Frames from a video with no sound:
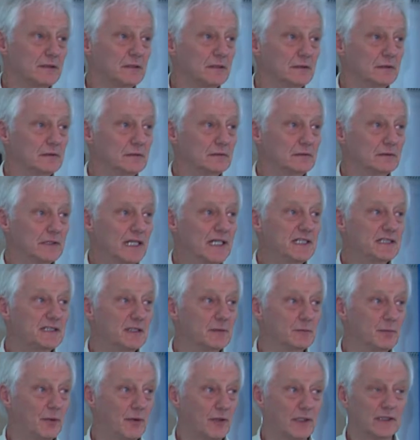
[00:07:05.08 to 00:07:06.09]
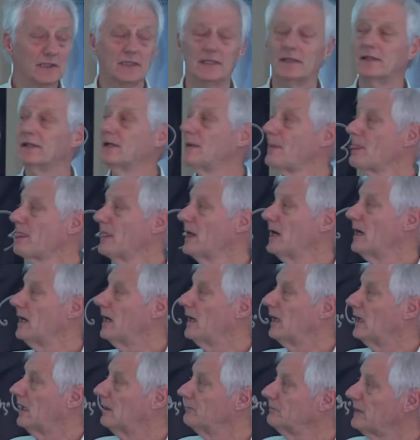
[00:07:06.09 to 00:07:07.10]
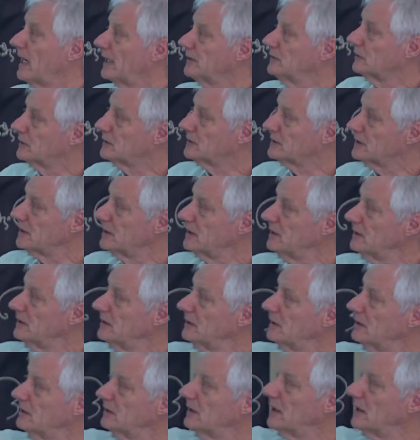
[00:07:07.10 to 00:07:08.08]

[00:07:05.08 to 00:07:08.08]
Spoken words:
to least important. And you can see